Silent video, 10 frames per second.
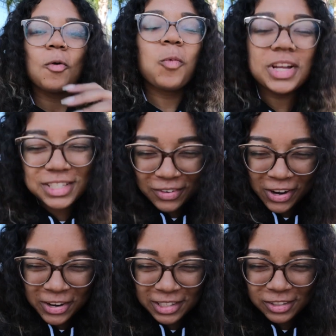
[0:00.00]
What's going
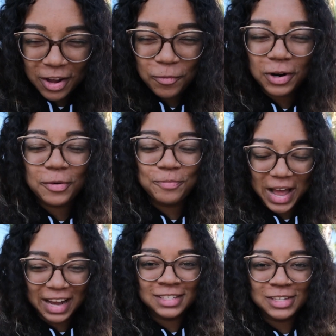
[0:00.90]
on, internet? Welcome
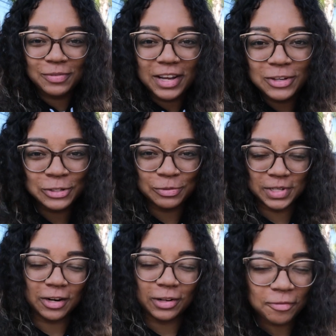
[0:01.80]
back to my YouTube channel.